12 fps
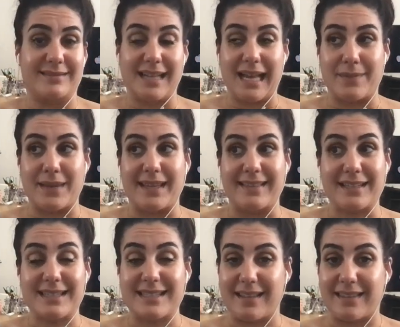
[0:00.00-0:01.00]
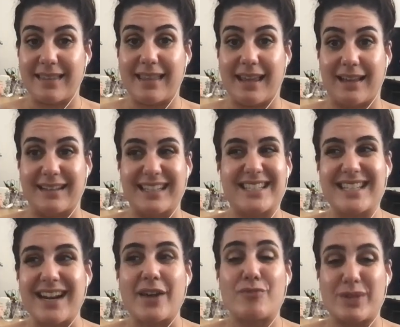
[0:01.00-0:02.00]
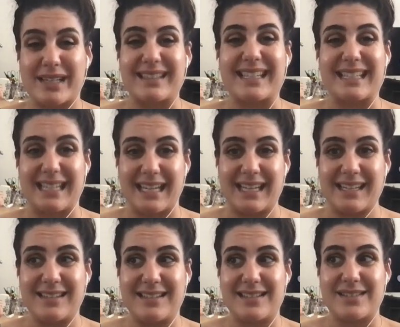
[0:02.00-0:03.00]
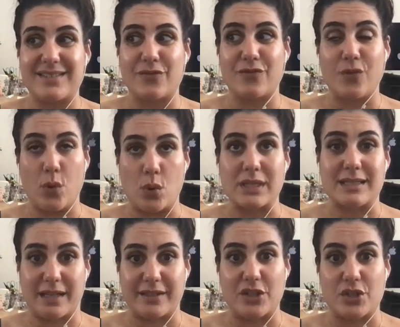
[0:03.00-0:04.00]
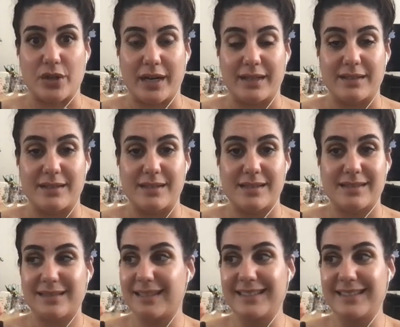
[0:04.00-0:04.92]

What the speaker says: I mean, that's another thing. Like, did I really need 4 lasagna trays?